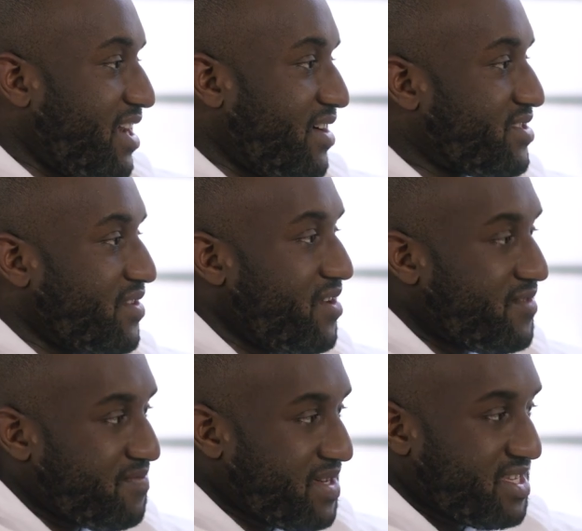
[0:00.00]
know, so he
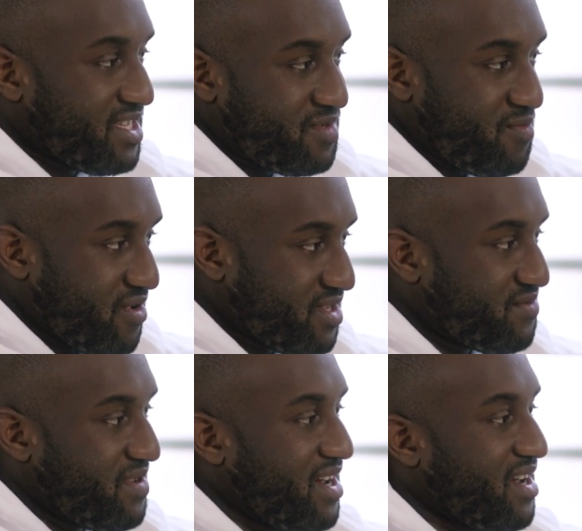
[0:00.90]
was mixing
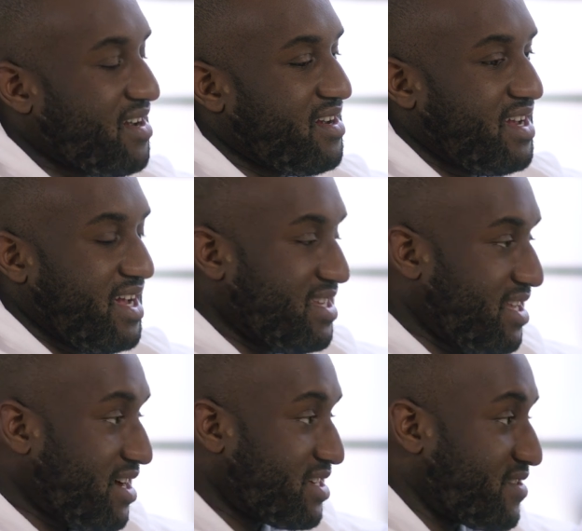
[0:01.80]
sportswear and
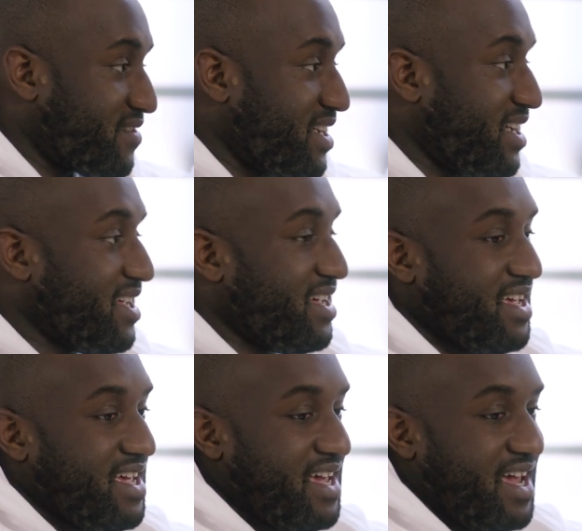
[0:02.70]
luxury.
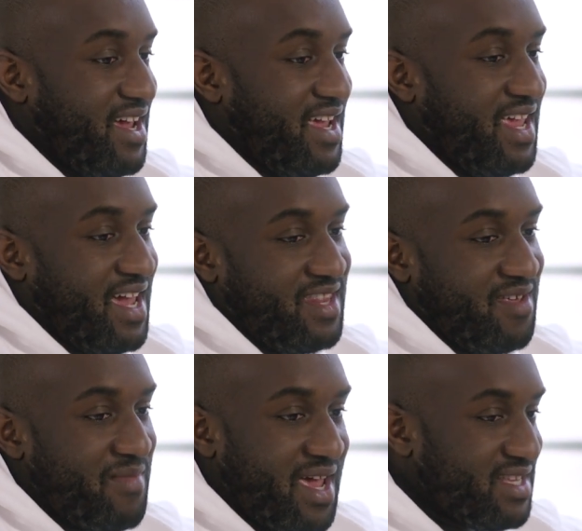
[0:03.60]
He had
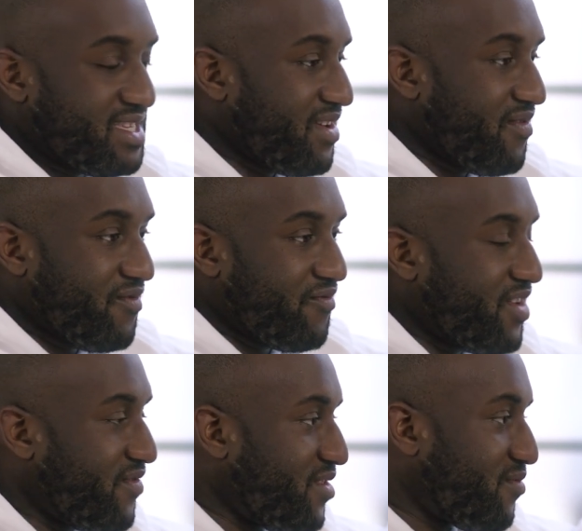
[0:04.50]
amazing
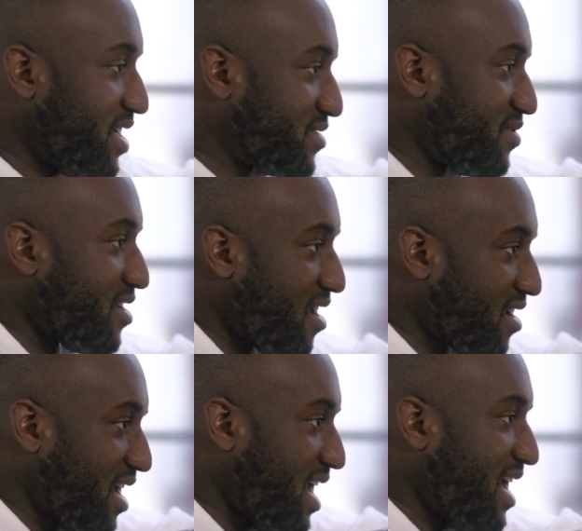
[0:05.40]
Vivienne Westwood
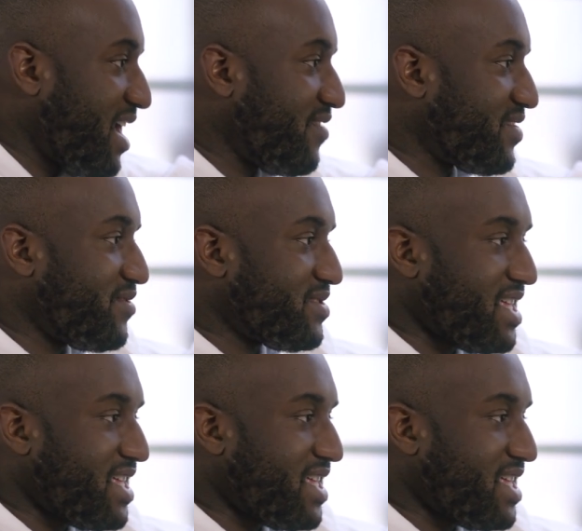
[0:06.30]
archives and was